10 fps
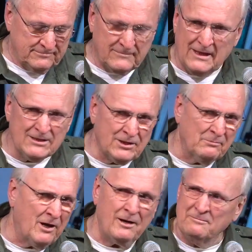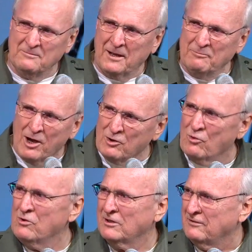I said, Mom, I'm not
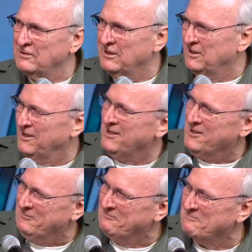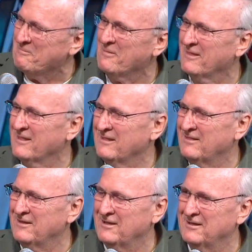going to Vietnam.
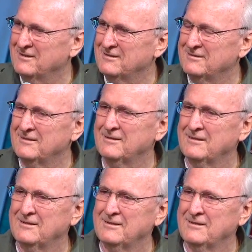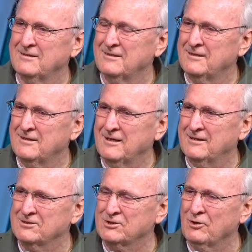The, uh,
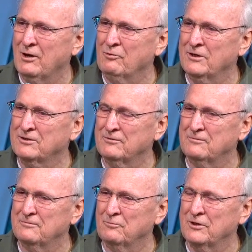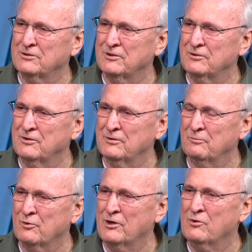and so I went to, went to the
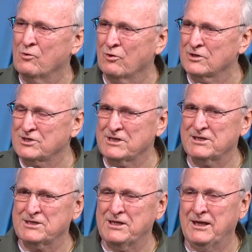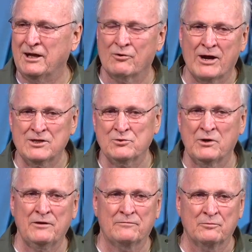Marine Corps at 16. I
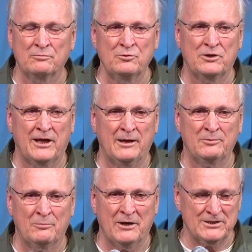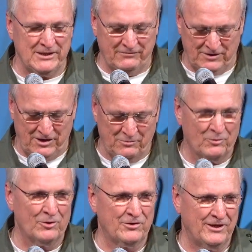graduated from boot camp on my 17th
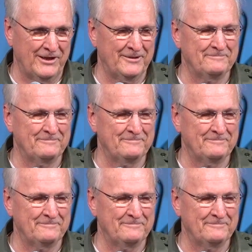birthday